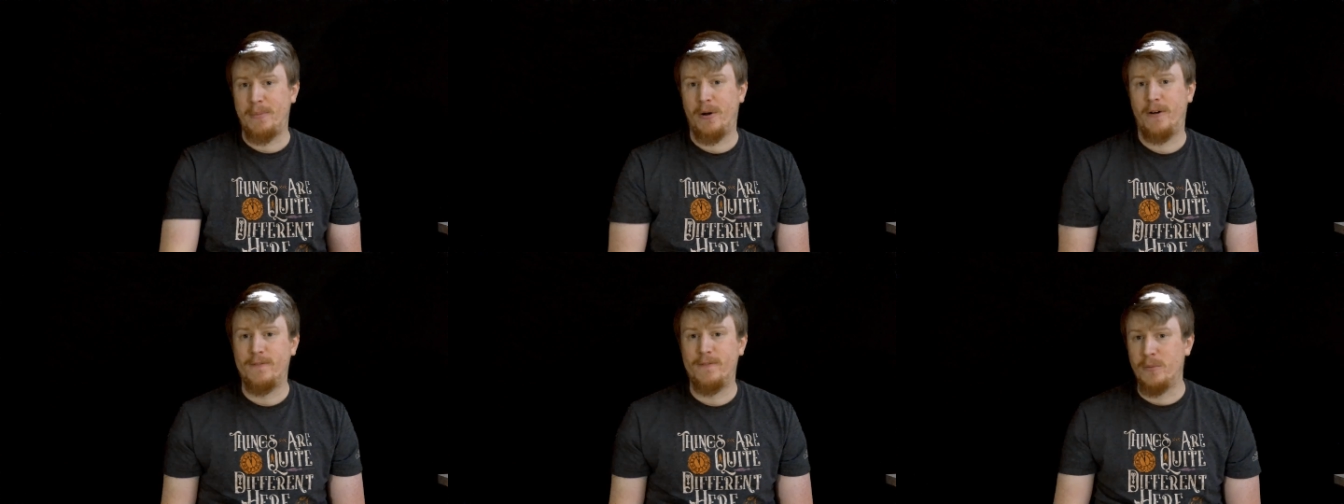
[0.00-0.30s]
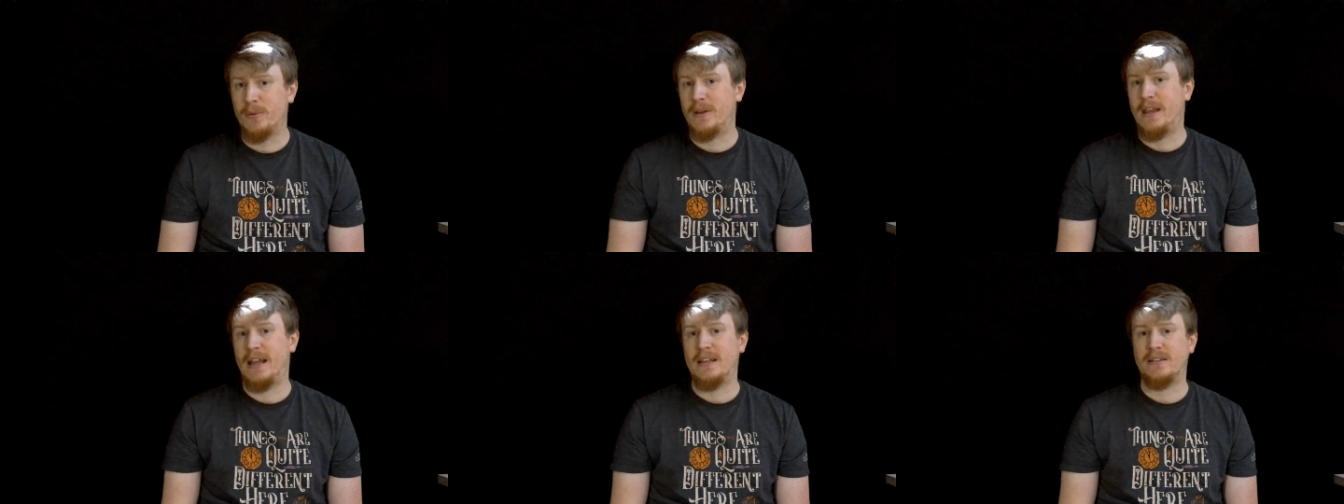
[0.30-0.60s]
Paul
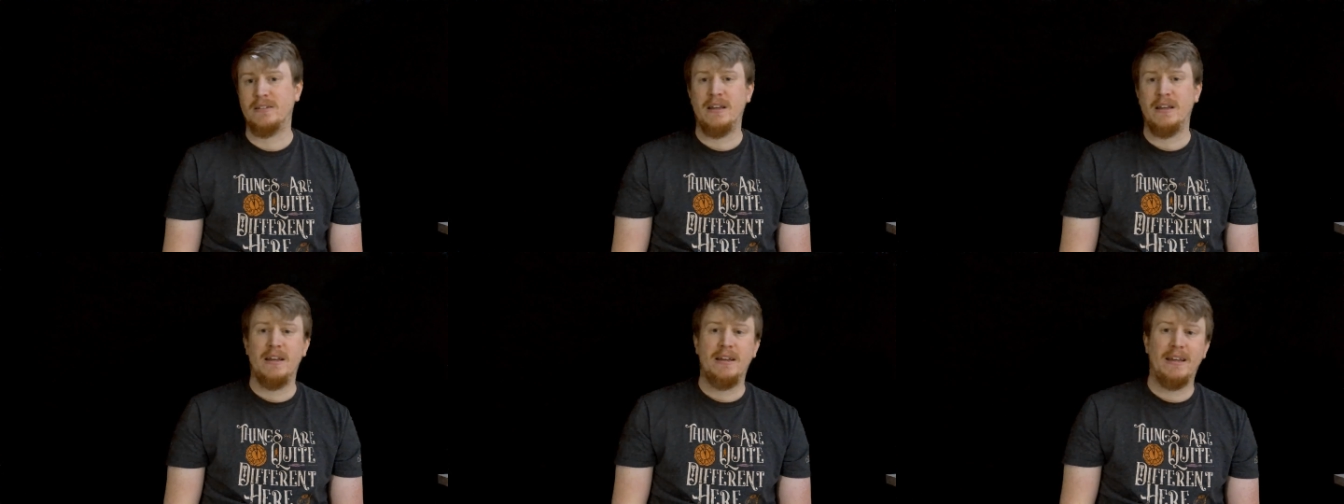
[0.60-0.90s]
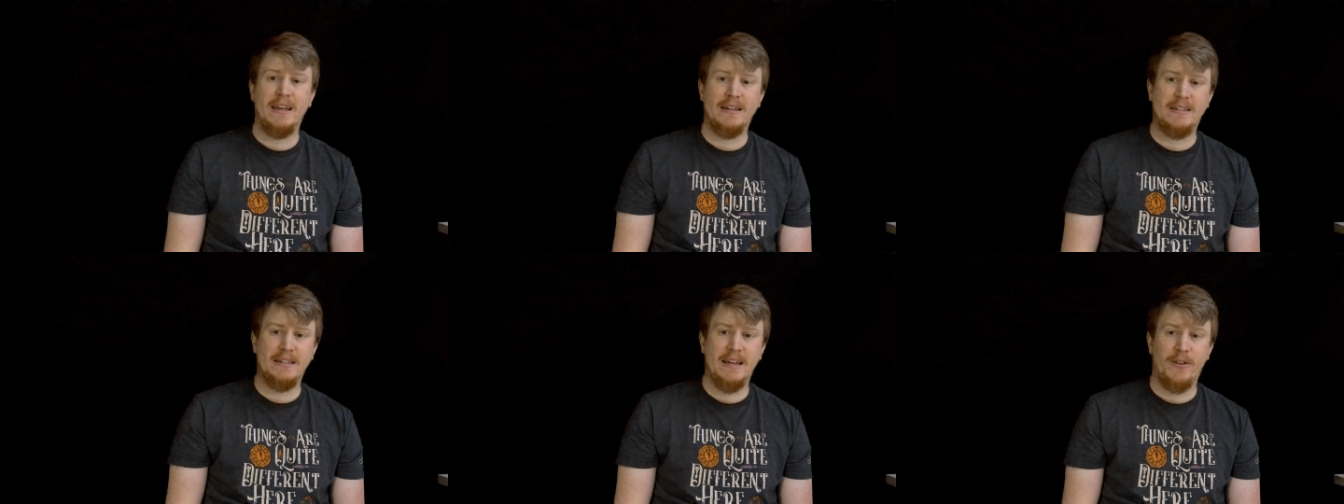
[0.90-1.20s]
Filmcast
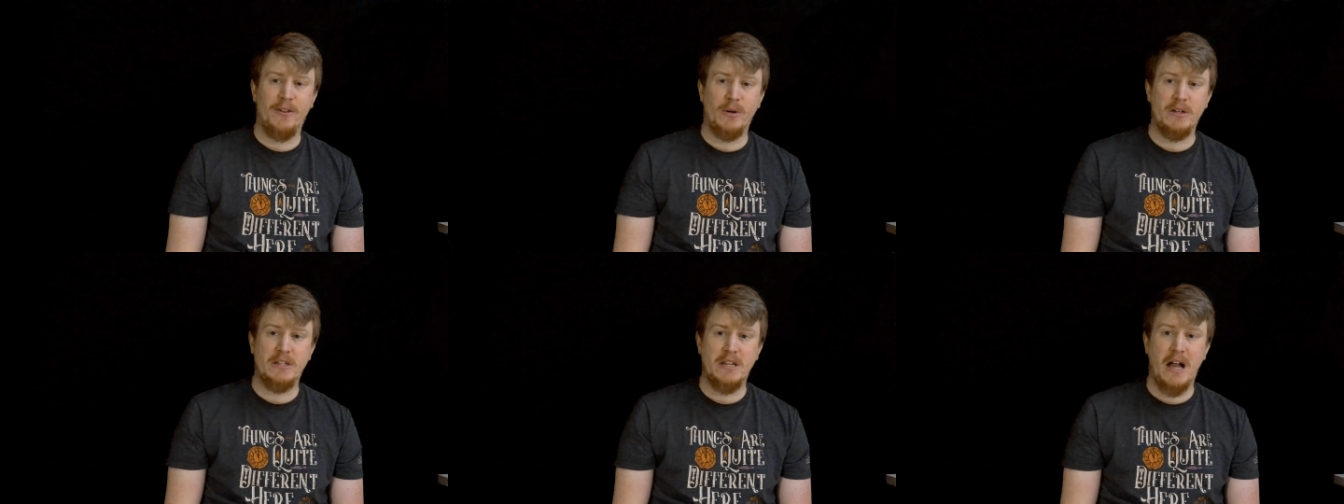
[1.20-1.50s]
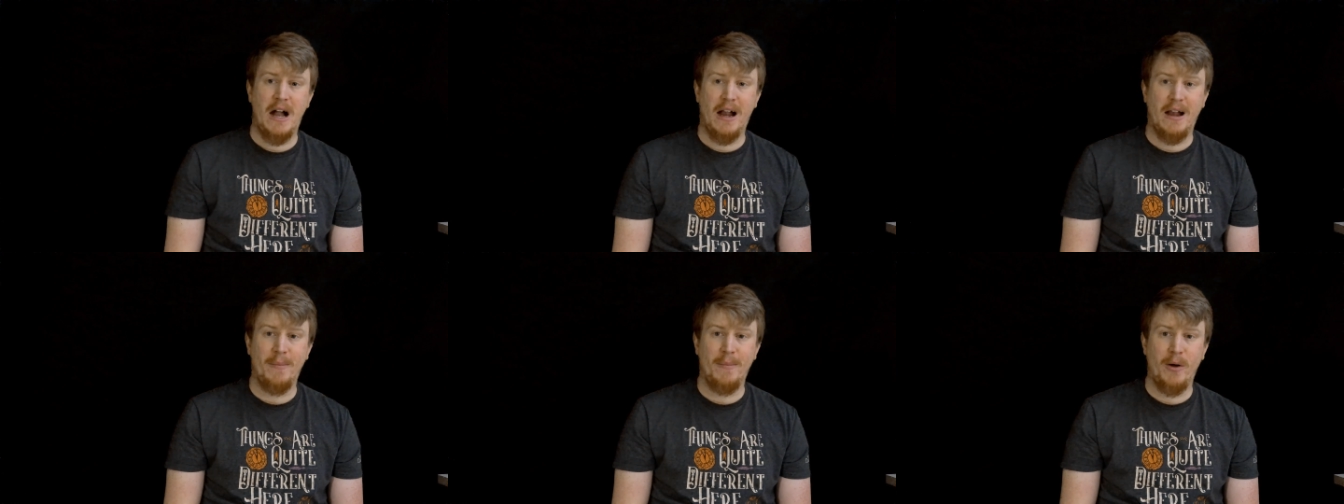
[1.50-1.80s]
get together and
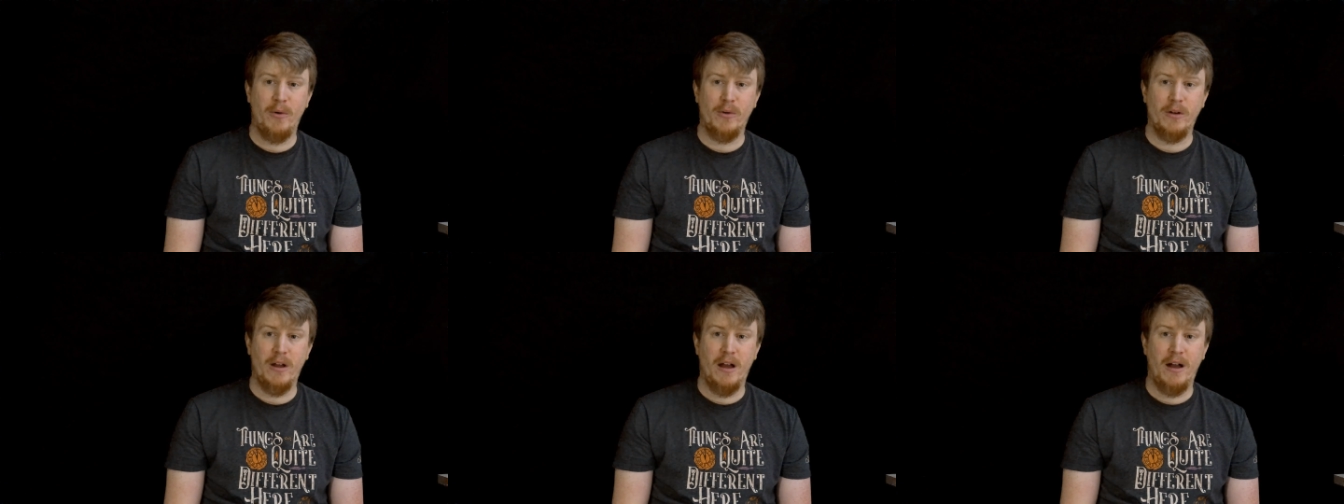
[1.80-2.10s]
talk about